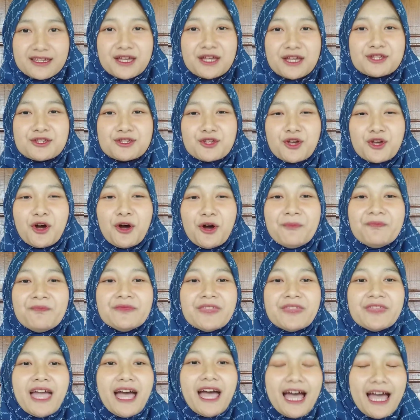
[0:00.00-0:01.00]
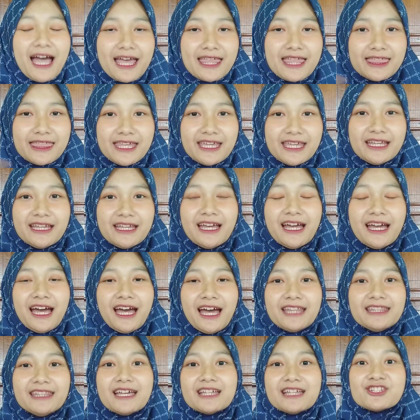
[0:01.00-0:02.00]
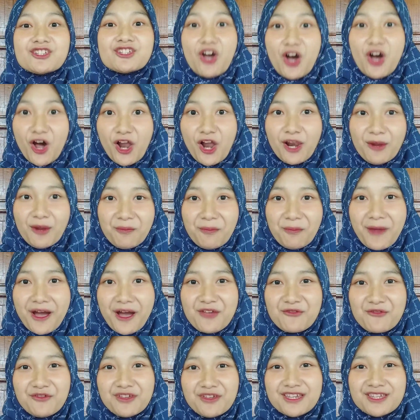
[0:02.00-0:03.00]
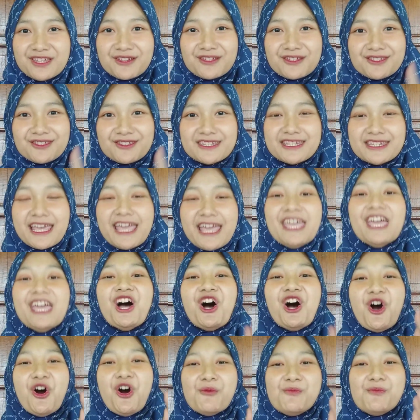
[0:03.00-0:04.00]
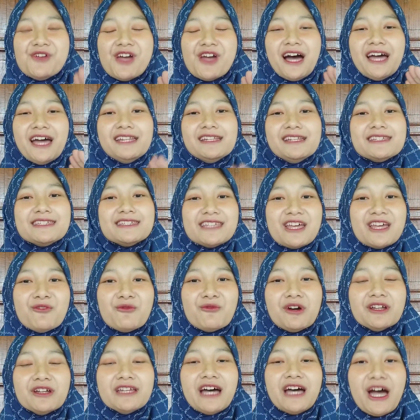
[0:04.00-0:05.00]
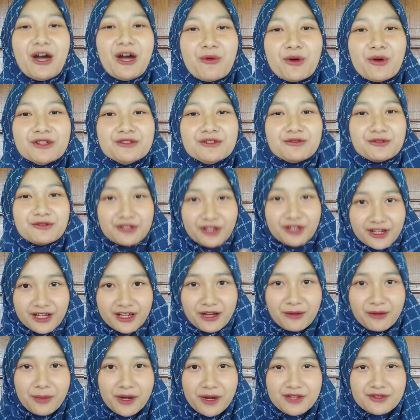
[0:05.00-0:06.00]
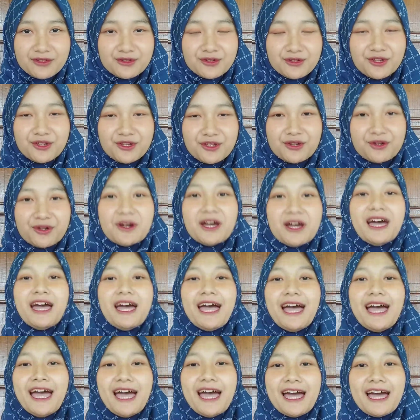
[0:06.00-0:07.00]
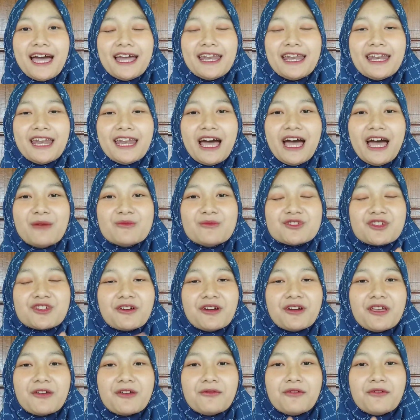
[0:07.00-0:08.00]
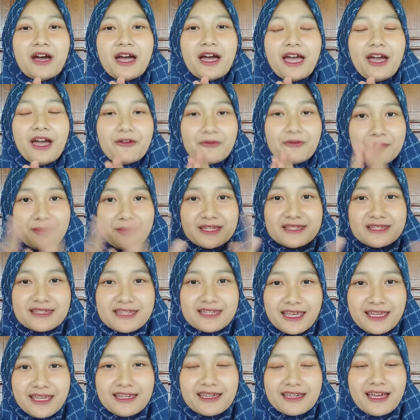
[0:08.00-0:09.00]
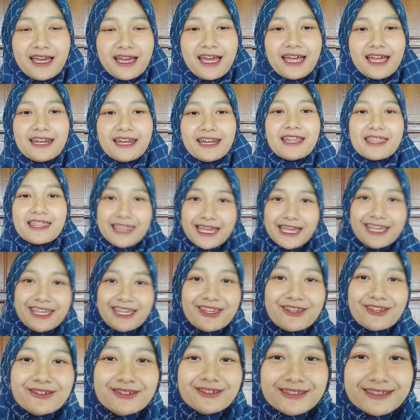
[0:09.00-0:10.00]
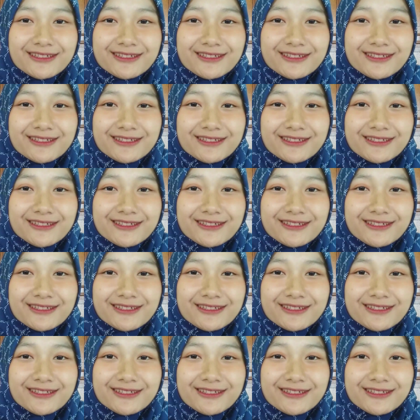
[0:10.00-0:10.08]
So I think That's all my video today. Hope you understand what I want to talk about to you, and I'm sorry if I have mistake, and thank you.